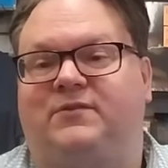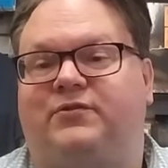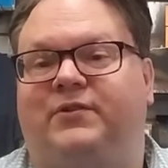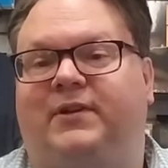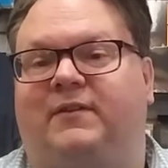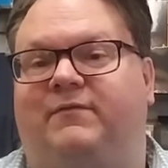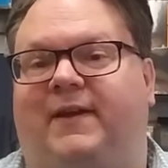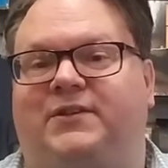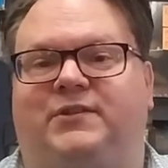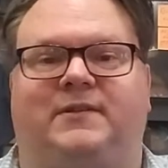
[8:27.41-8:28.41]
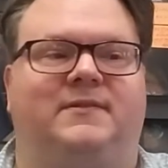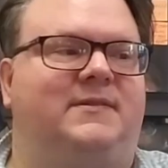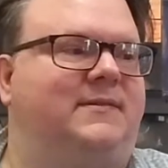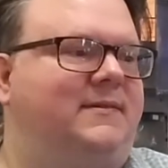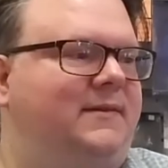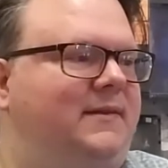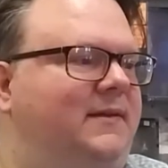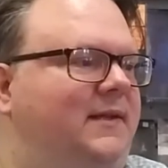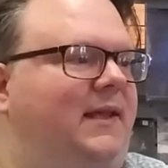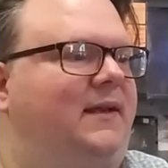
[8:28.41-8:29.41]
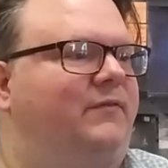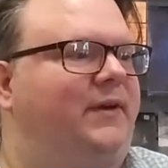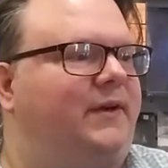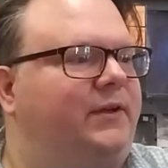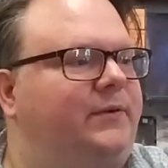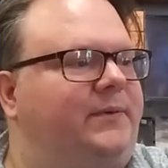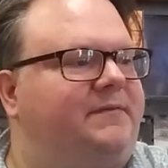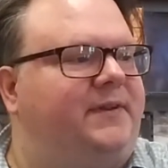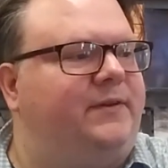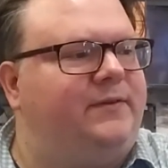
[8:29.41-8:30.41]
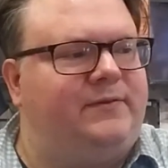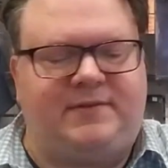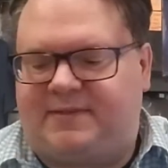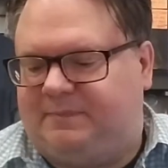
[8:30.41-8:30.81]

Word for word: True Confessions getting very good reviews.